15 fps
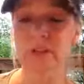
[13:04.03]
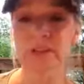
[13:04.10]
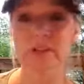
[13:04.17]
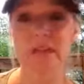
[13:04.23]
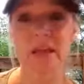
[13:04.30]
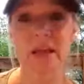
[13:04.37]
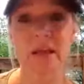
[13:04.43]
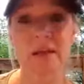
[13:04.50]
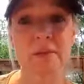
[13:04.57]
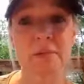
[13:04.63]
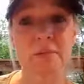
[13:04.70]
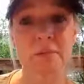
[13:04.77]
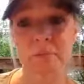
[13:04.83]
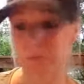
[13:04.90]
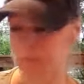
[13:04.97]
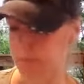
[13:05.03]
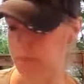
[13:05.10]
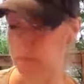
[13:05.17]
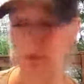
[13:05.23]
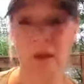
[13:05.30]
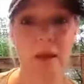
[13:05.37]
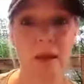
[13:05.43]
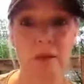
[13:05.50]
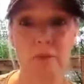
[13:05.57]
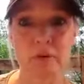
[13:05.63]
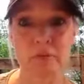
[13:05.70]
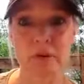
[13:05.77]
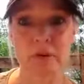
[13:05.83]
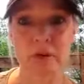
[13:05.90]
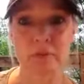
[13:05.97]
the day. I'm
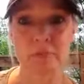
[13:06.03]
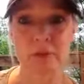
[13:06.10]
moving on,